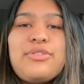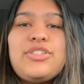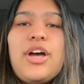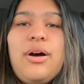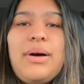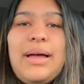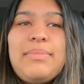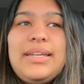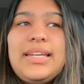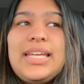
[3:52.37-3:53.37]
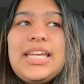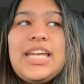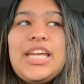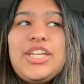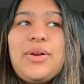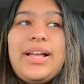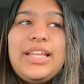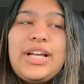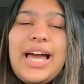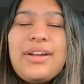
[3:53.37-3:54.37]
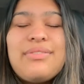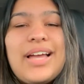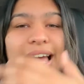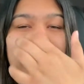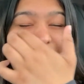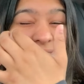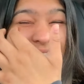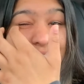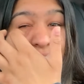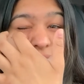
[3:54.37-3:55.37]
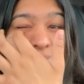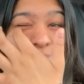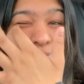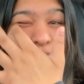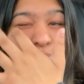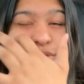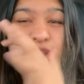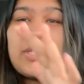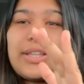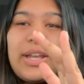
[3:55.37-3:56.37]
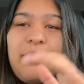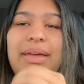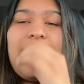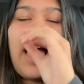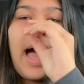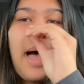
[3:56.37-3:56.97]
So I've been, I kind of redid my room just a little bit,